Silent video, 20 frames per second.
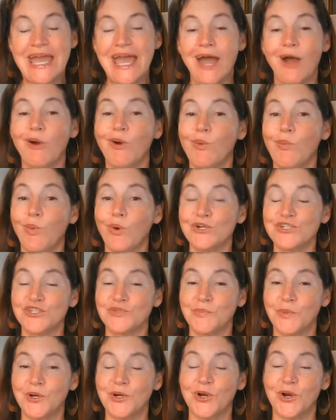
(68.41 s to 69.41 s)
Our
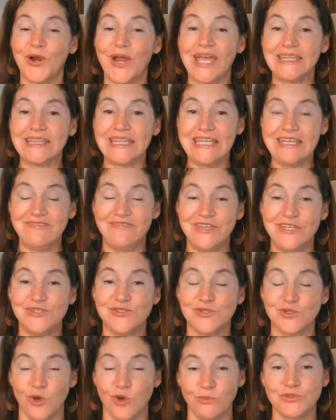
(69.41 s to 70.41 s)
Wurtzburger and Levi
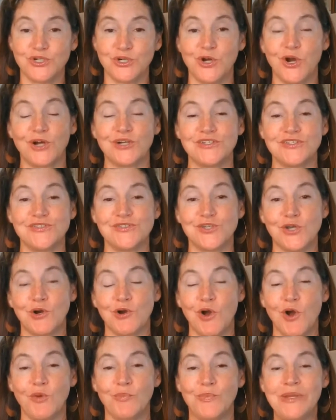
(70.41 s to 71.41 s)
sculpture gardens
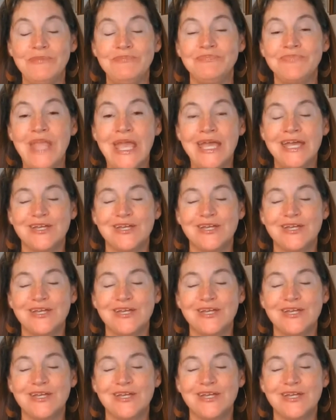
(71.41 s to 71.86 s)
are open,